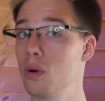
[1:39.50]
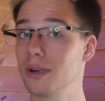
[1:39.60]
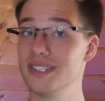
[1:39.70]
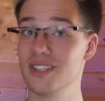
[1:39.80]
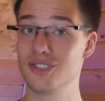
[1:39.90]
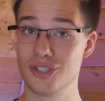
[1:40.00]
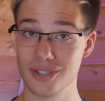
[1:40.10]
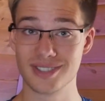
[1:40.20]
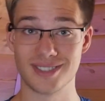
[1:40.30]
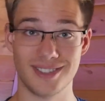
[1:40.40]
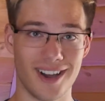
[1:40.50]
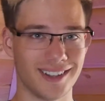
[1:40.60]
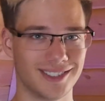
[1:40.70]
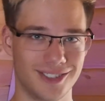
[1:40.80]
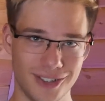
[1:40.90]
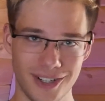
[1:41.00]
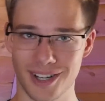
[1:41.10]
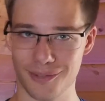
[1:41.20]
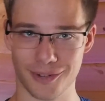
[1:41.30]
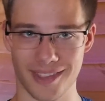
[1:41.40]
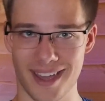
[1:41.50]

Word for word: or is it just not good enough for